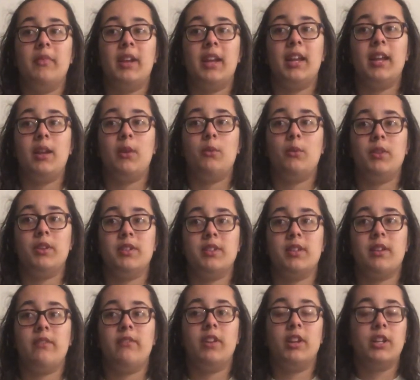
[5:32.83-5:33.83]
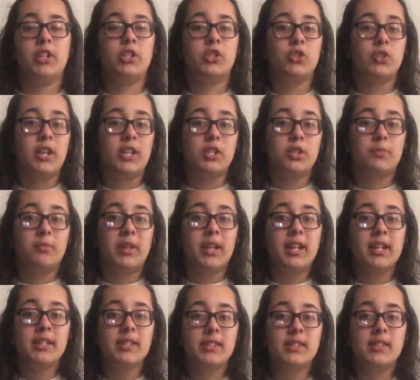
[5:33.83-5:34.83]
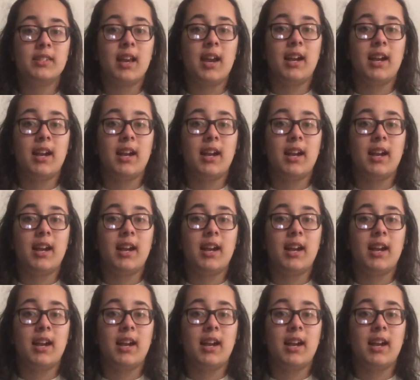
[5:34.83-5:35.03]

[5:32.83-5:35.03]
It was a very strange place.